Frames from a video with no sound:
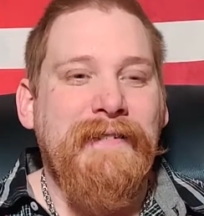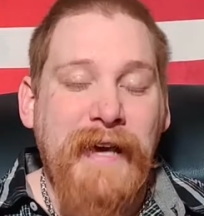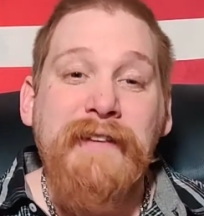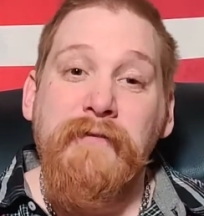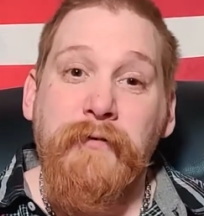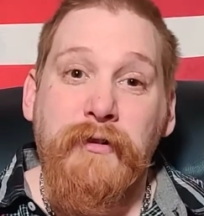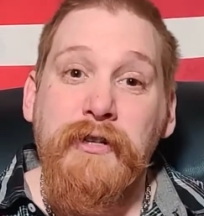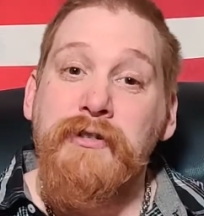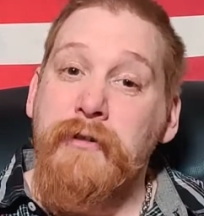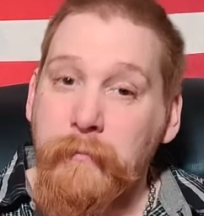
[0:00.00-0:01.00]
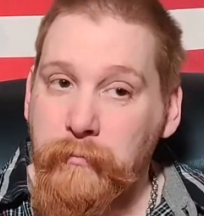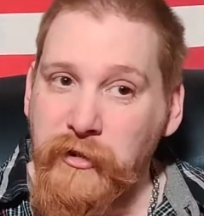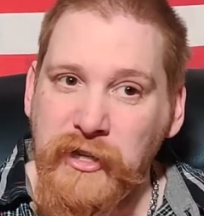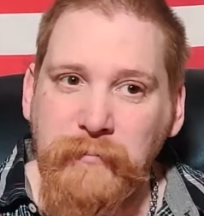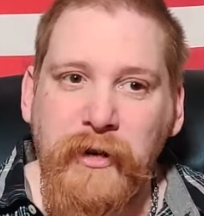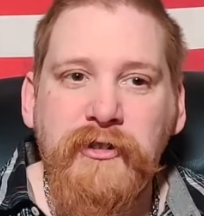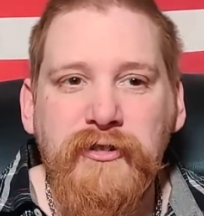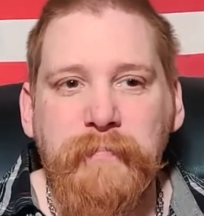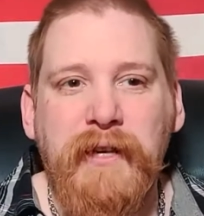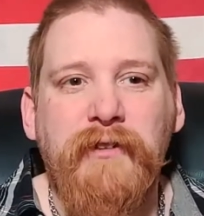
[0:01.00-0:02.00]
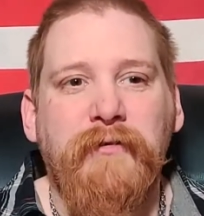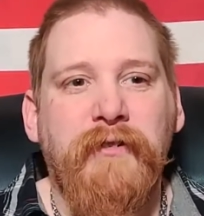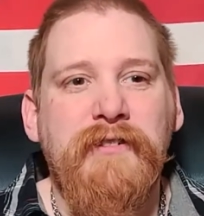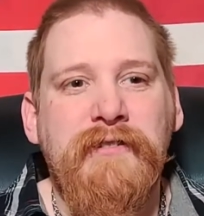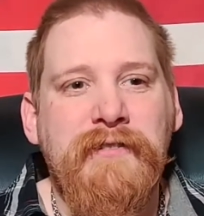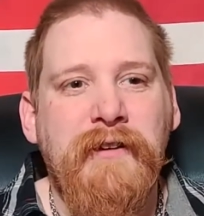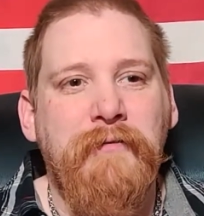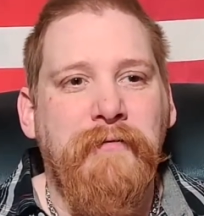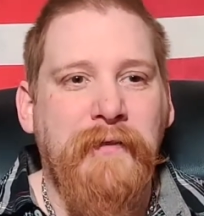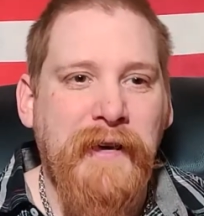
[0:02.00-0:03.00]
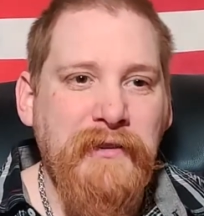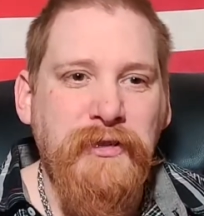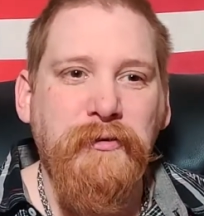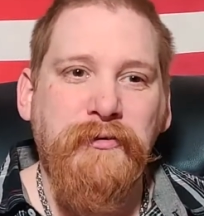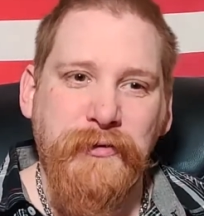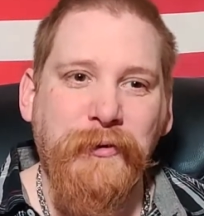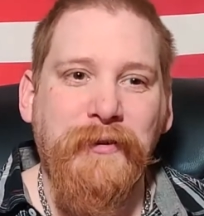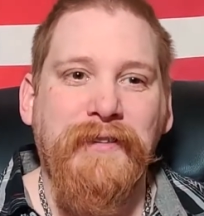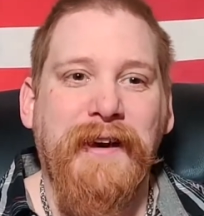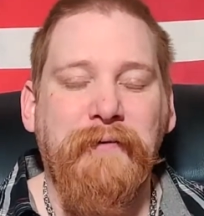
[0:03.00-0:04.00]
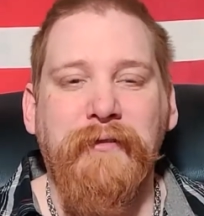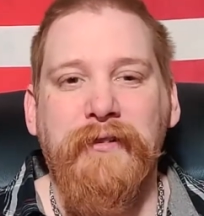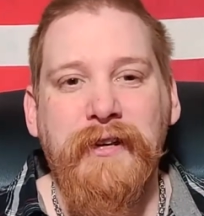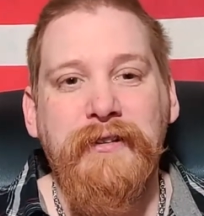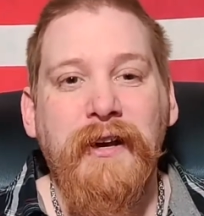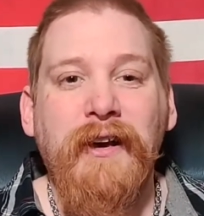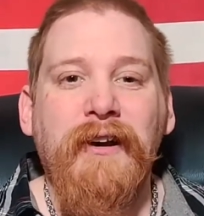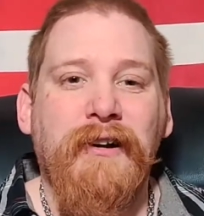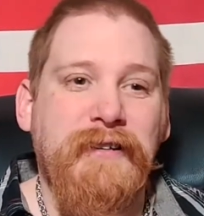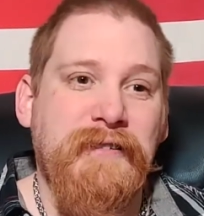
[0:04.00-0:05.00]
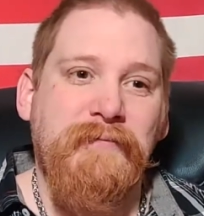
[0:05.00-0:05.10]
test footage pretty much speaks for itself, and as you saw in that footage I did